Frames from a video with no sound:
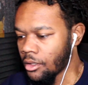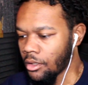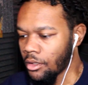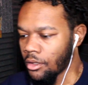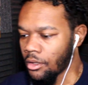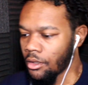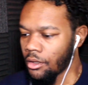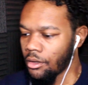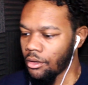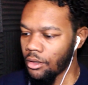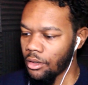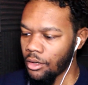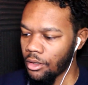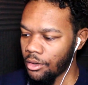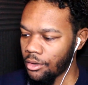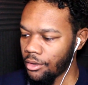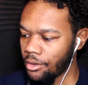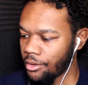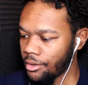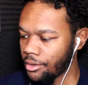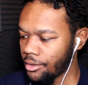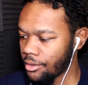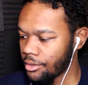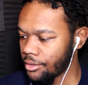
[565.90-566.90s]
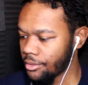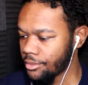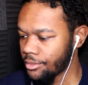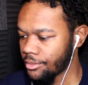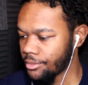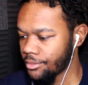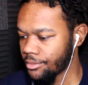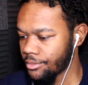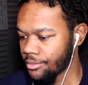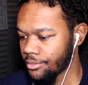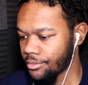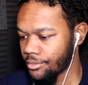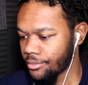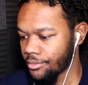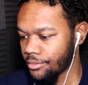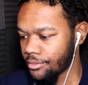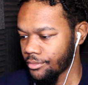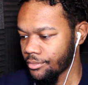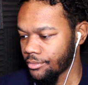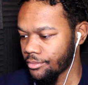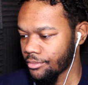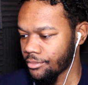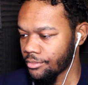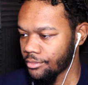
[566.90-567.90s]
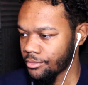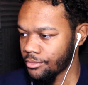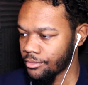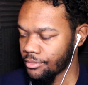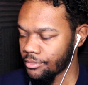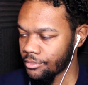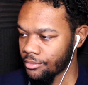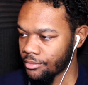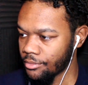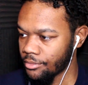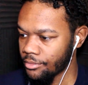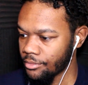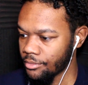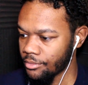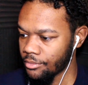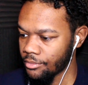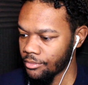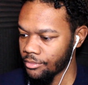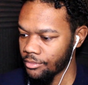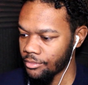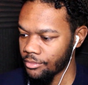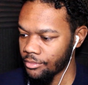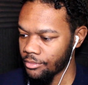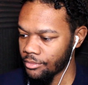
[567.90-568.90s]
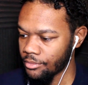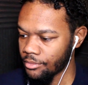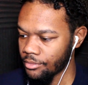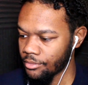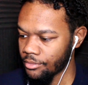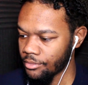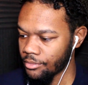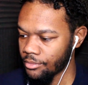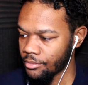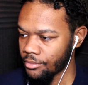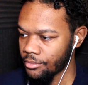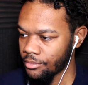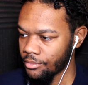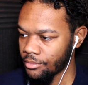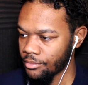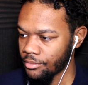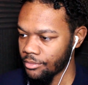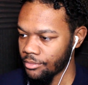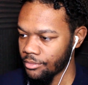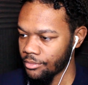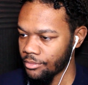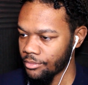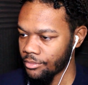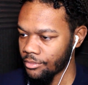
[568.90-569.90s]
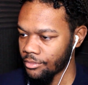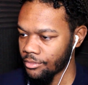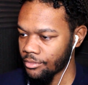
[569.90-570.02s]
Nothing is said.